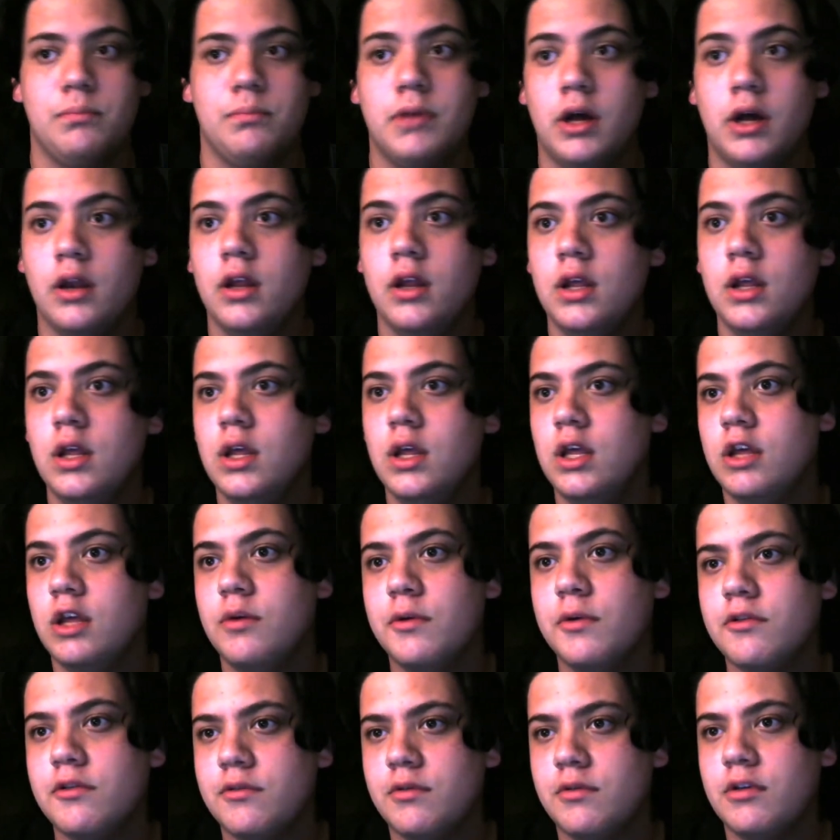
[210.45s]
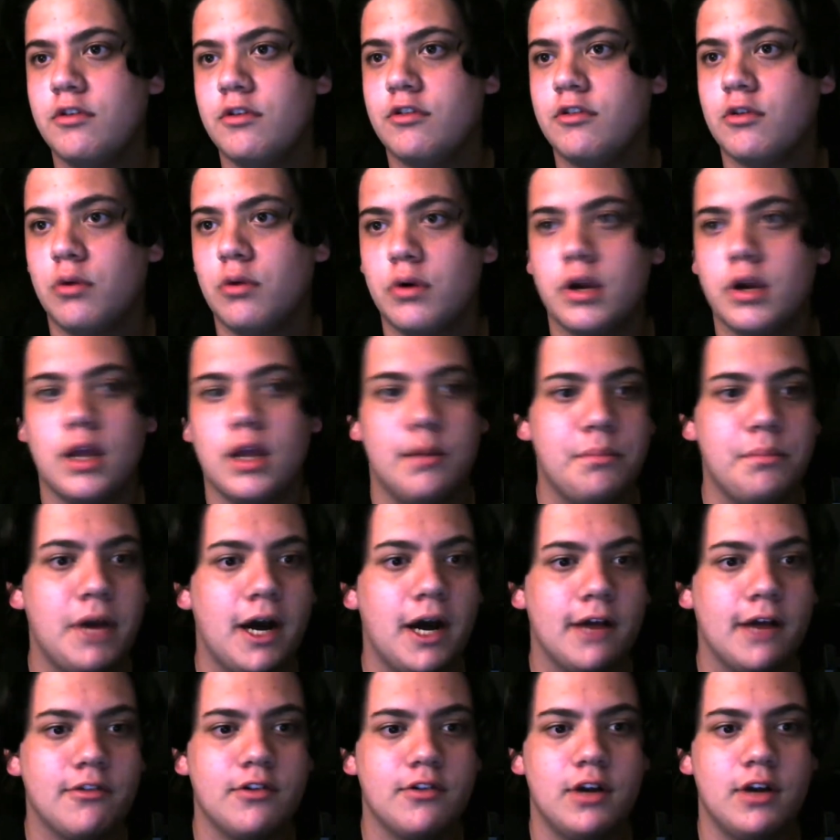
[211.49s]
but he wasn't really scoring at
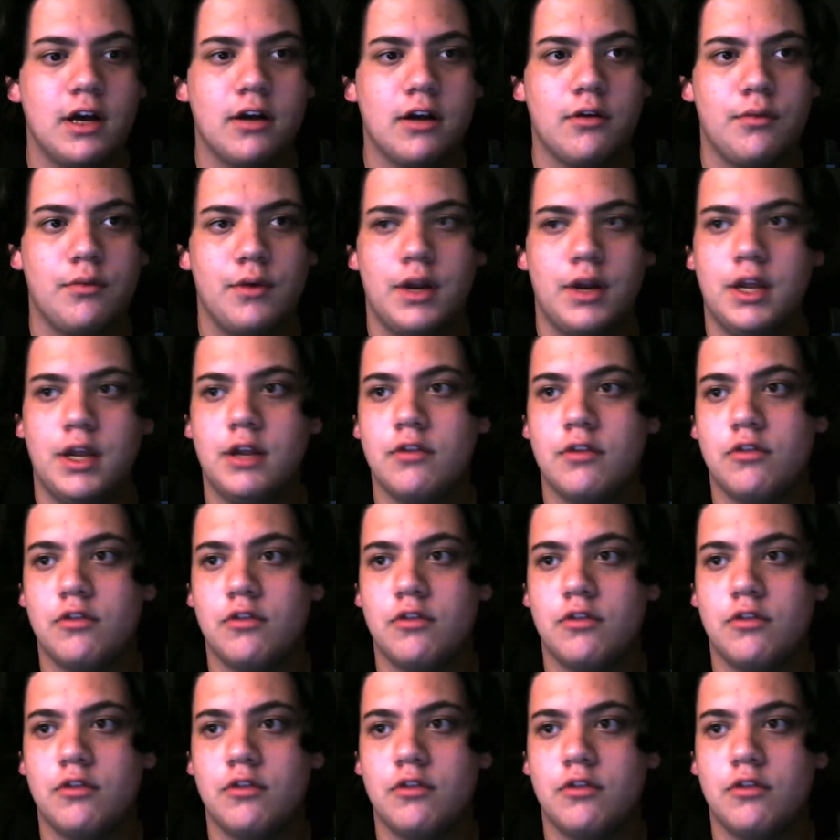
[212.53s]
Pastrnak rate,